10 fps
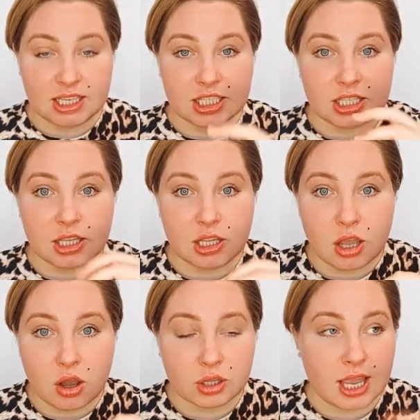is
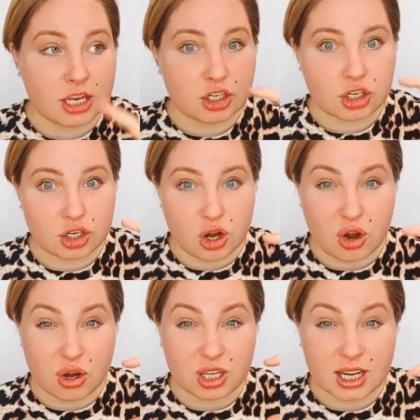not a
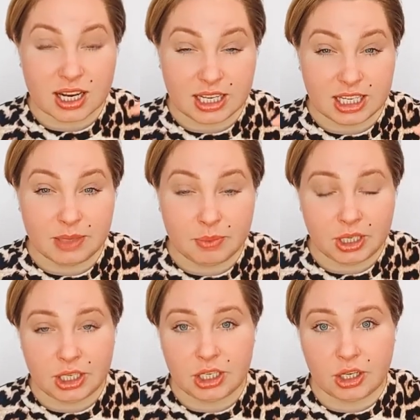short clip
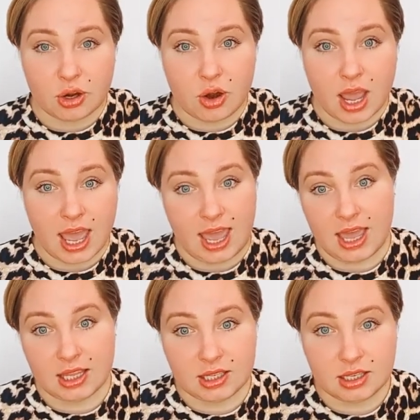in your
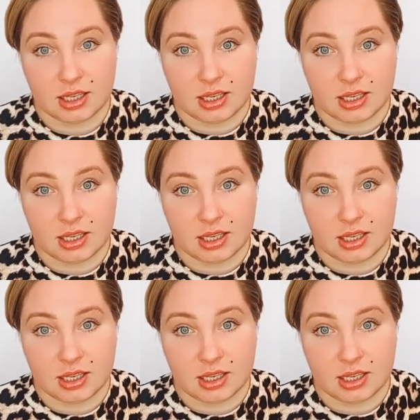head.